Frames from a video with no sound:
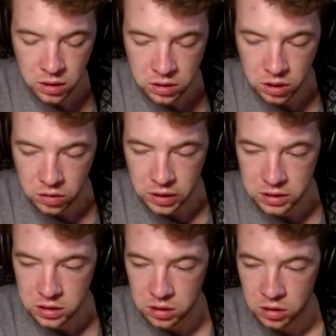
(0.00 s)
So
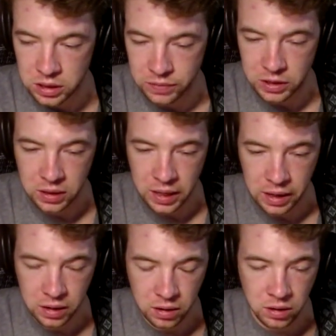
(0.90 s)
I'll leave it at
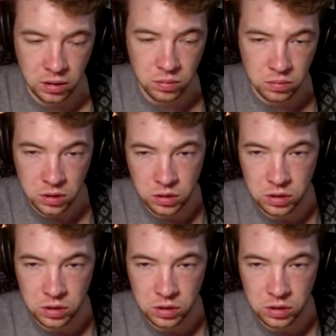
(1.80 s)
that. New